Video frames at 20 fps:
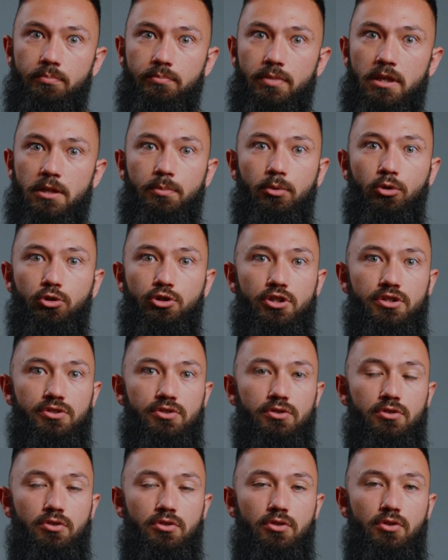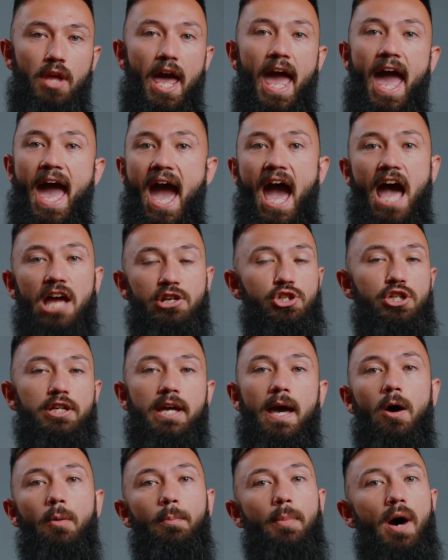people just hashing
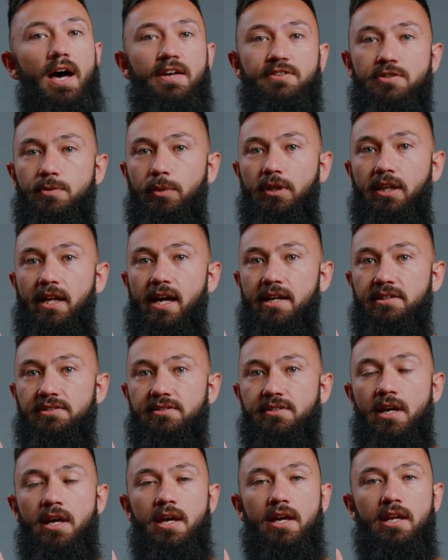out possible hets.